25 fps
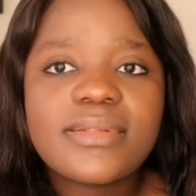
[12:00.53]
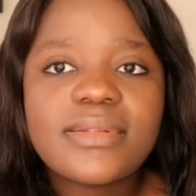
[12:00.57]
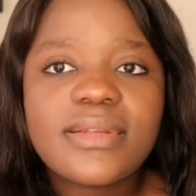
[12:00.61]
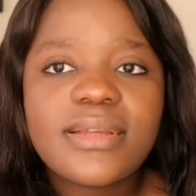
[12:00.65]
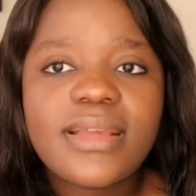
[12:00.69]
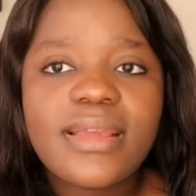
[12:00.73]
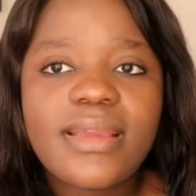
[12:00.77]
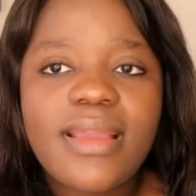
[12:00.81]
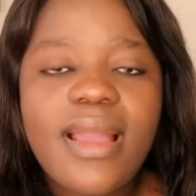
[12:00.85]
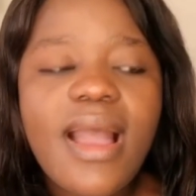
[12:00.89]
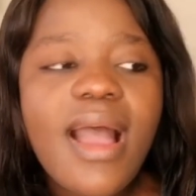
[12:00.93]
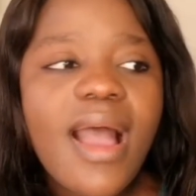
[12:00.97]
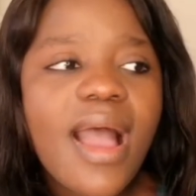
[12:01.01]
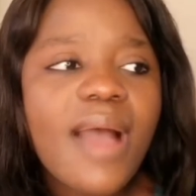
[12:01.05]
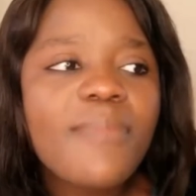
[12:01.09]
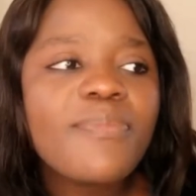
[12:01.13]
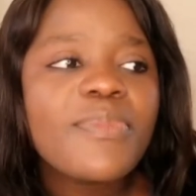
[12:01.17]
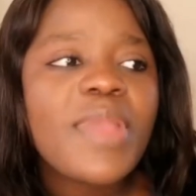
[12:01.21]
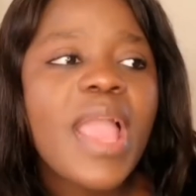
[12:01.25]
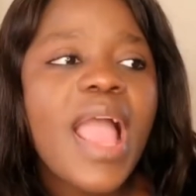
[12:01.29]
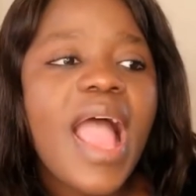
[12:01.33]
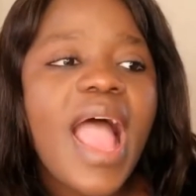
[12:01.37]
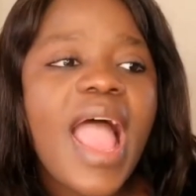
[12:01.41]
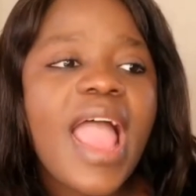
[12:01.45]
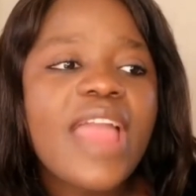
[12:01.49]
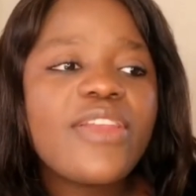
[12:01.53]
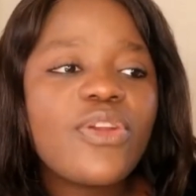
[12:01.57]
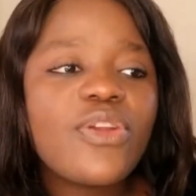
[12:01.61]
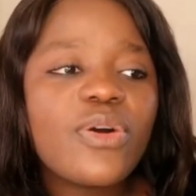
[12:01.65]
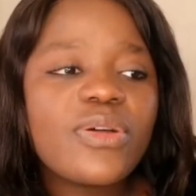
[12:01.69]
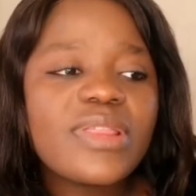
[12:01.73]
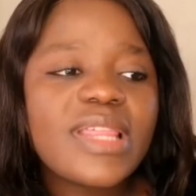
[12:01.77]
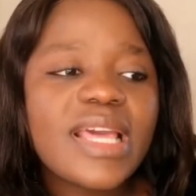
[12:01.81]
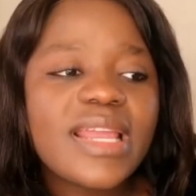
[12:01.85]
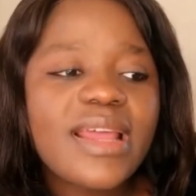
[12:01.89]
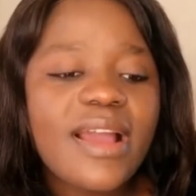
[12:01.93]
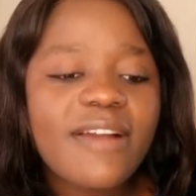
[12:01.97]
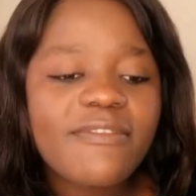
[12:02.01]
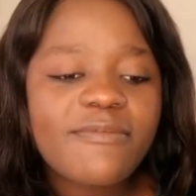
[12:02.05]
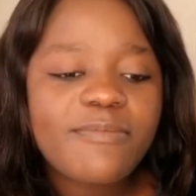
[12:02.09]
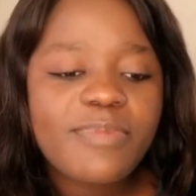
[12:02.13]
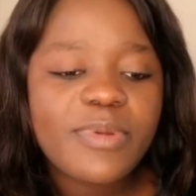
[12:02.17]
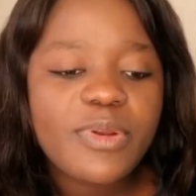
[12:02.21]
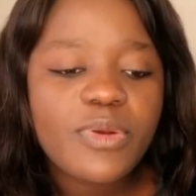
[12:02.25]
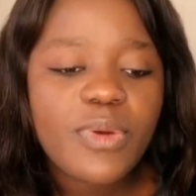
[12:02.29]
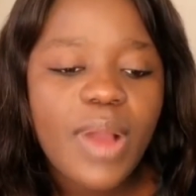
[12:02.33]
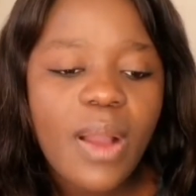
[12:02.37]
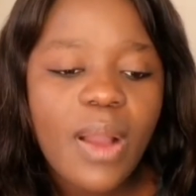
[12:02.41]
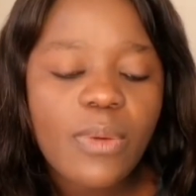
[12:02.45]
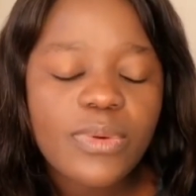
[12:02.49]
yeah, I know that
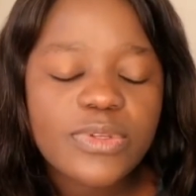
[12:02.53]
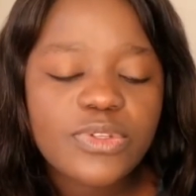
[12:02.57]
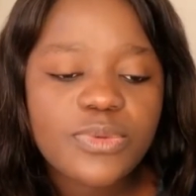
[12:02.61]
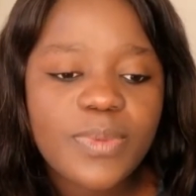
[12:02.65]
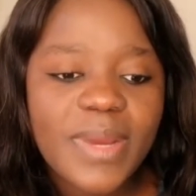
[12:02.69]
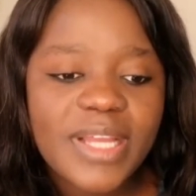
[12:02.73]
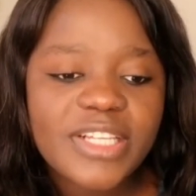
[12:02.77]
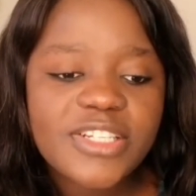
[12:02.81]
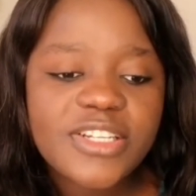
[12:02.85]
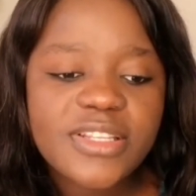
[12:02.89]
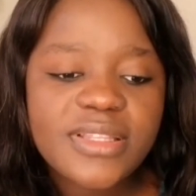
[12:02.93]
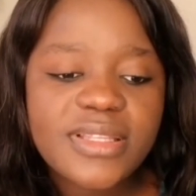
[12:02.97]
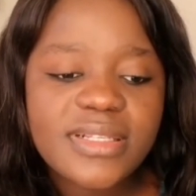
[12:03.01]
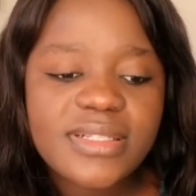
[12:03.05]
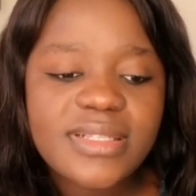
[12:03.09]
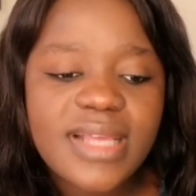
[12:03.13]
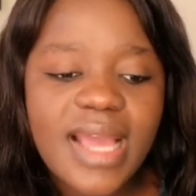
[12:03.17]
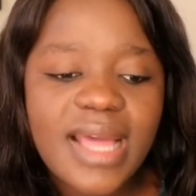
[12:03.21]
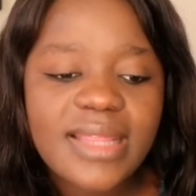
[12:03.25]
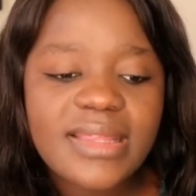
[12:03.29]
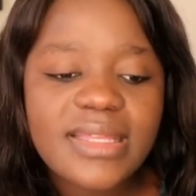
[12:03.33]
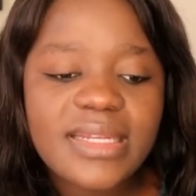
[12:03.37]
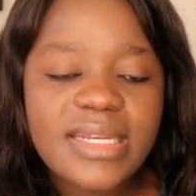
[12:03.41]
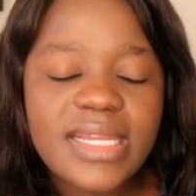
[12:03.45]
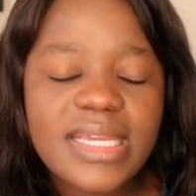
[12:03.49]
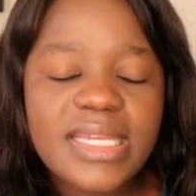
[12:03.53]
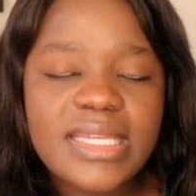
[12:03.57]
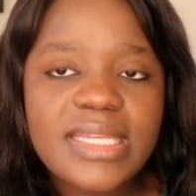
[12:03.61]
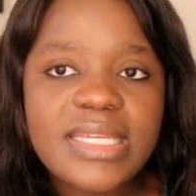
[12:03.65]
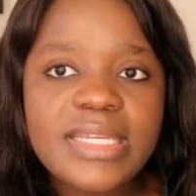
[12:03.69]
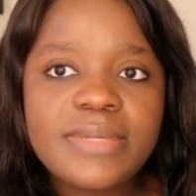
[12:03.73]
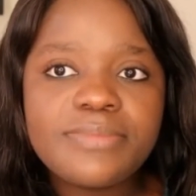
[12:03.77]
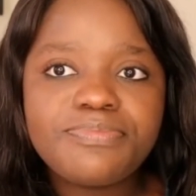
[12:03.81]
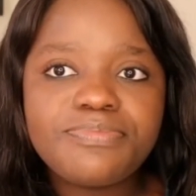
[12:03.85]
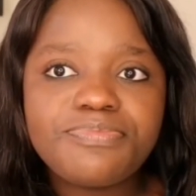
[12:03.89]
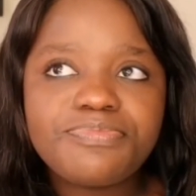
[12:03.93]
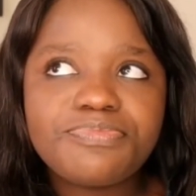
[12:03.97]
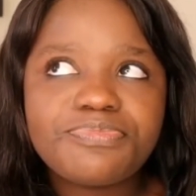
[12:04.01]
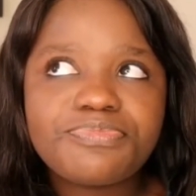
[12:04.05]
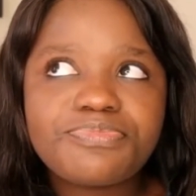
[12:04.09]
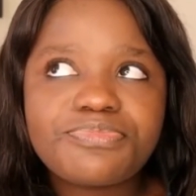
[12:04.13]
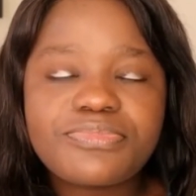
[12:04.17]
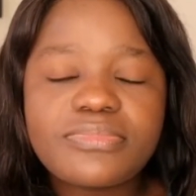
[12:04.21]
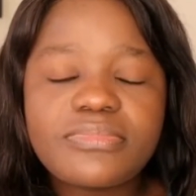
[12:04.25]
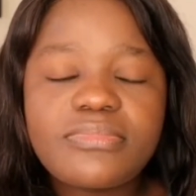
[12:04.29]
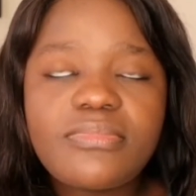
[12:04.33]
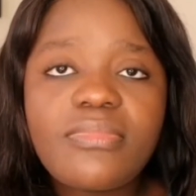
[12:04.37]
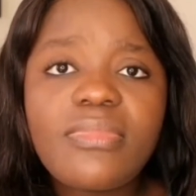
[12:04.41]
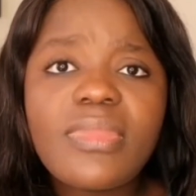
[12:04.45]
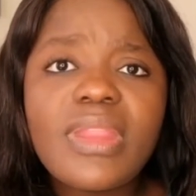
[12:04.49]
I was watching this other lady,
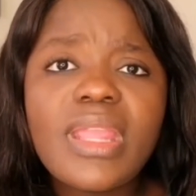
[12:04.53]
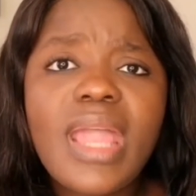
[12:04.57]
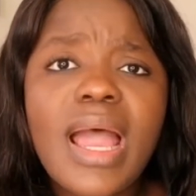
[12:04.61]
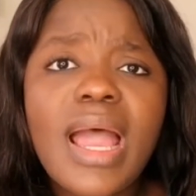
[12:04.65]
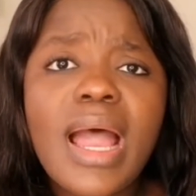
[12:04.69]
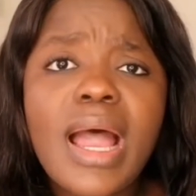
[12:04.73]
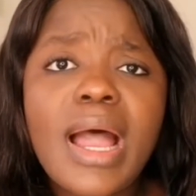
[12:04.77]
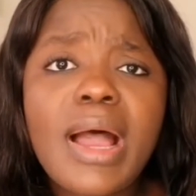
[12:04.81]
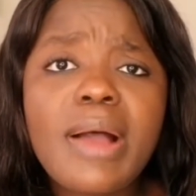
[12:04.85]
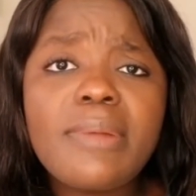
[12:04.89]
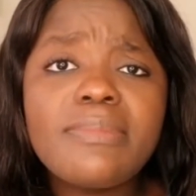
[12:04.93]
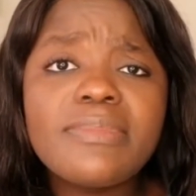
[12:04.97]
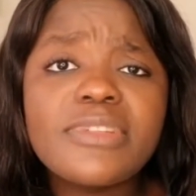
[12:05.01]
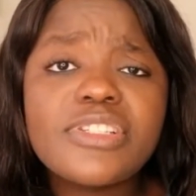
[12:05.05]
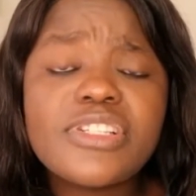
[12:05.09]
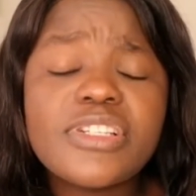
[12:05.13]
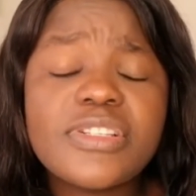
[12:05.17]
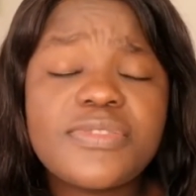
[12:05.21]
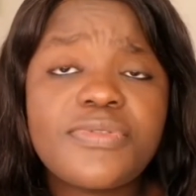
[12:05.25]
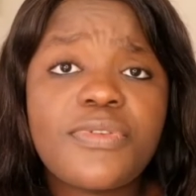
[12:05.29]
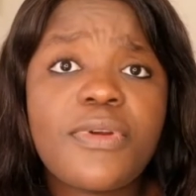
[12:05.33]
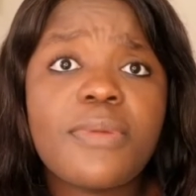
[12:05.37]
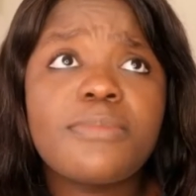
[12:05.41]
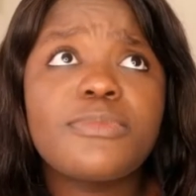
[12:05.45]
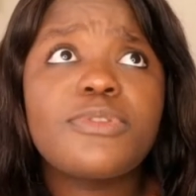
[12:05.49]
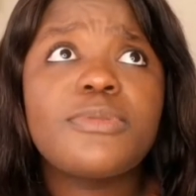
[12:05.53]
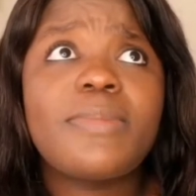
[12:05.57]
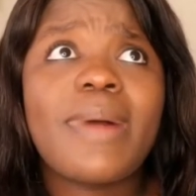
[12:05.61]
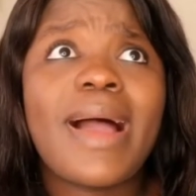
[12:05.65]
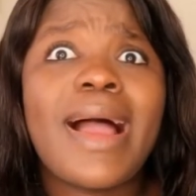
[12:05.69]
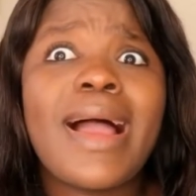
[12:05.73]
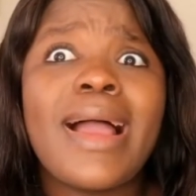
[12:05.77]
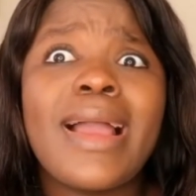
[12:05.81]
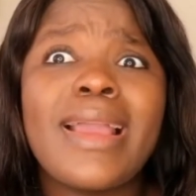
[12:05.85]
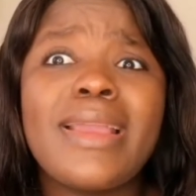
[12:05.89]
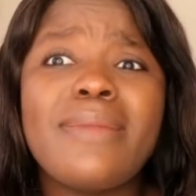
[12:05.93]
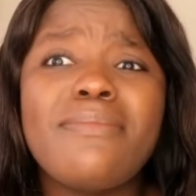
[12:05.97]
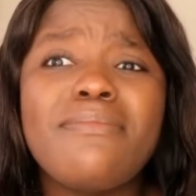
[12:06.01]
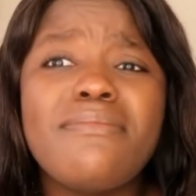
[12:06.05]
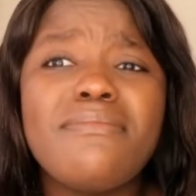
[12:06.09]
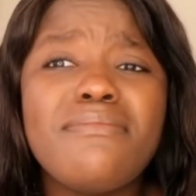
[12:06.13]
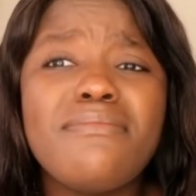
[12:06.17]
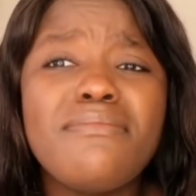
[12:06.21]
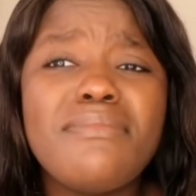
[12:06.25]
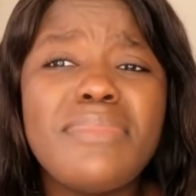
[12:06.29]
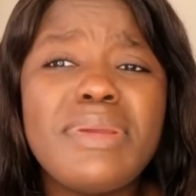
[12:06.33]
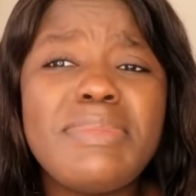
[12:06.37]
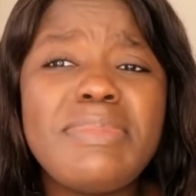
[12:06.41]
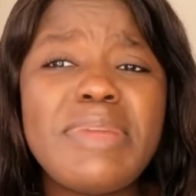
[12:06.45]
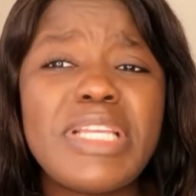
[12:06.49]
she's from Dubai,
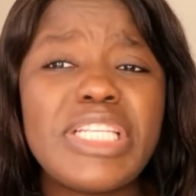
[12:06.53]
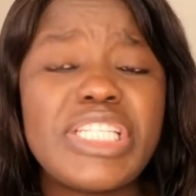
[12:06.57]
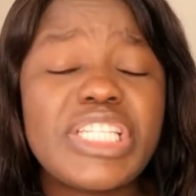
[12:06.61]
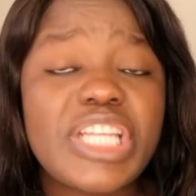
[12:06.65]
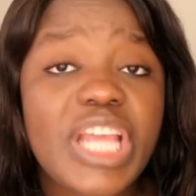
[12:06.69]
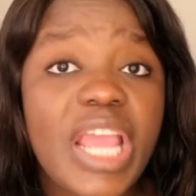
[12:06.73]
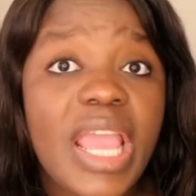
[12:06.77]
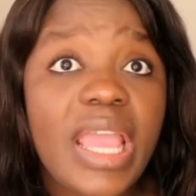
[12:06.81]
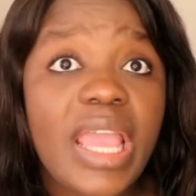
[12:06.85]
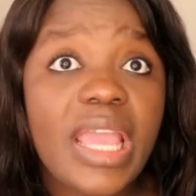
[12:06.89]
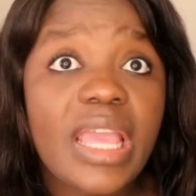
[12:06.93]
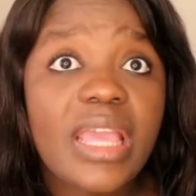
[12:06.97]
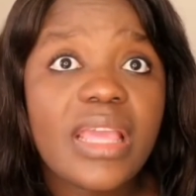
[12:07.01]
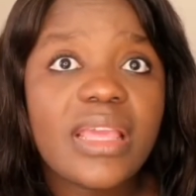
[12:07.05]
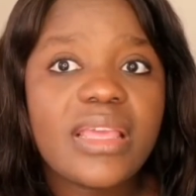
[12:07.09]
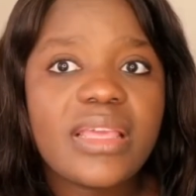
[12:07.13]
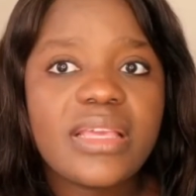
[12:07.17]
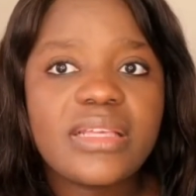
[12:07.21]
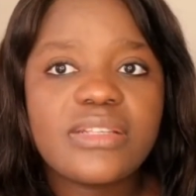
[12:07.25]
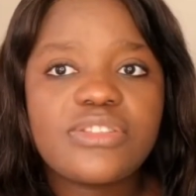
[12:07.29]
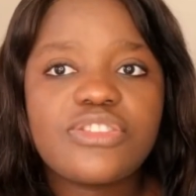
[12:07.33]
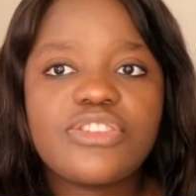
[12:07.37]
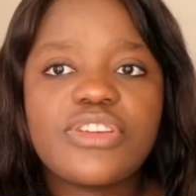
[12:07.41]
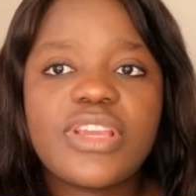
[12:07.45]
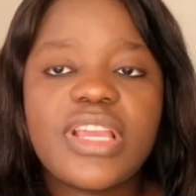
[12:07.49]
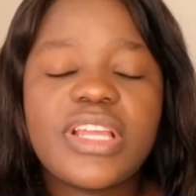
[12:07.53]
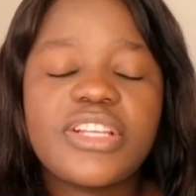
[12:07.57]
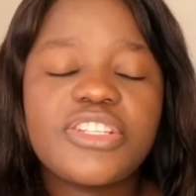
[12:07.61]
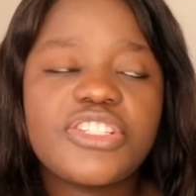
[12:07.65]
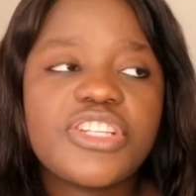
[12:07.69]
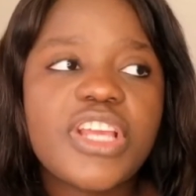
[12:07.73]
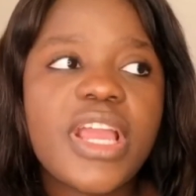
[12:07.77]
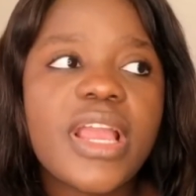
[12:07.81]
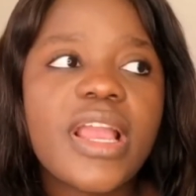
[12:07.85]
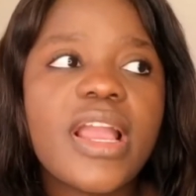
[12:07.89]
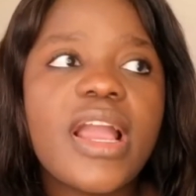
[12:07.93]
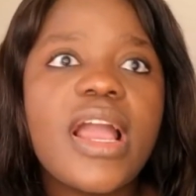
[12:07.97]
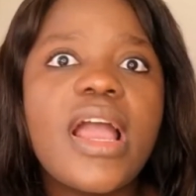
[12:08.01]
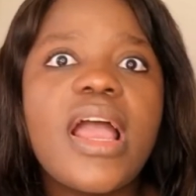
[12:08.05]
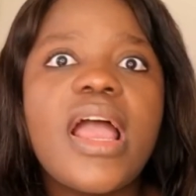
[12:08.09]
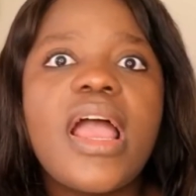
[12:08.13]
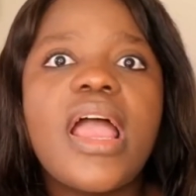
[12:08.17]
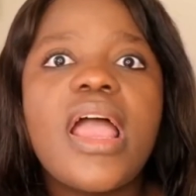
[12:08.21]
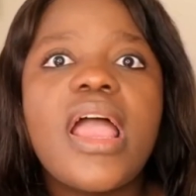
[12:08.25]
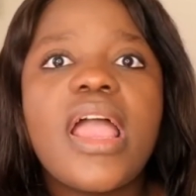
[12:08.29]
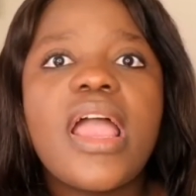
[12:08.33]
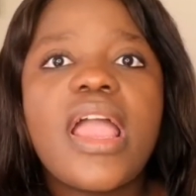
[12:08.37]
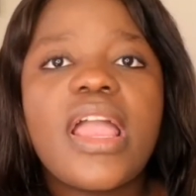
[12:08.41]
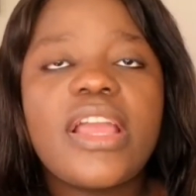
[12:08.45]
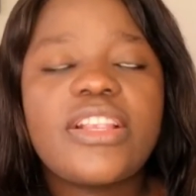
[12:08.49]
Mimi J. Yes, you can check
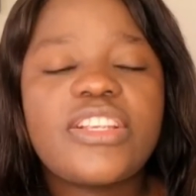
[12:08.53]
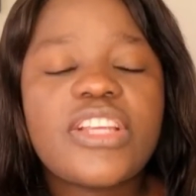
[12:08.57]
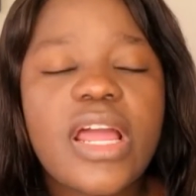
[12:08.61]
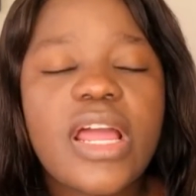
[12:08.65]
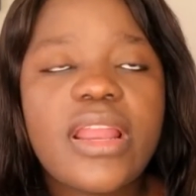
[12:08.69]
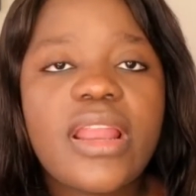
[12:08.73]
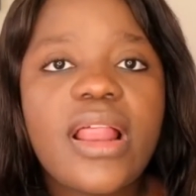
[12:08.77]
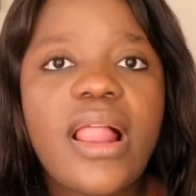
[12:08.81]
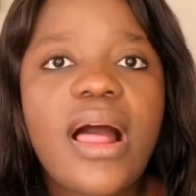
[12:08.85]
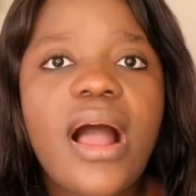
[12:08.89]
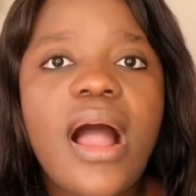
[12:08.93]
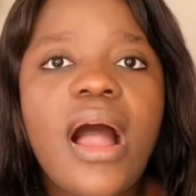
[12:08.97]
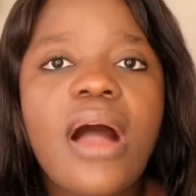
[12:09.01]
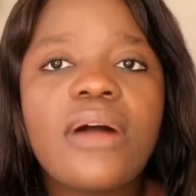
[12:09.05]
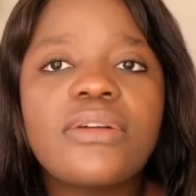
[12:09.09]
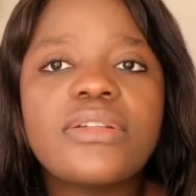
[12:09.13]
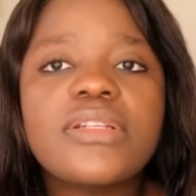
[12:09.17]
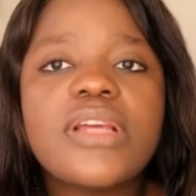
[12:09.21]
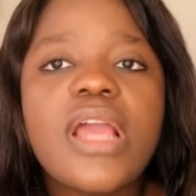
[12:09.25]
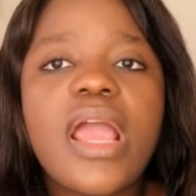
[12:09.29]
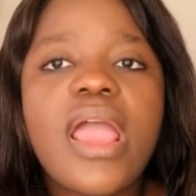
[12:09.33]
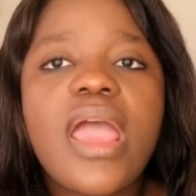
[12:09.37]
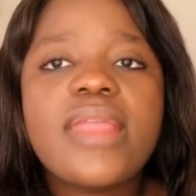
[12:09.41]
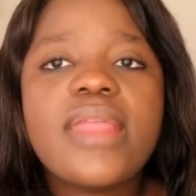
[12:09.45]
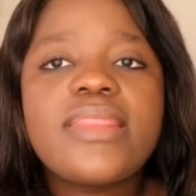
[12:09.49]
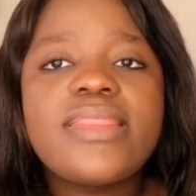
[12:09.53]
her channel out.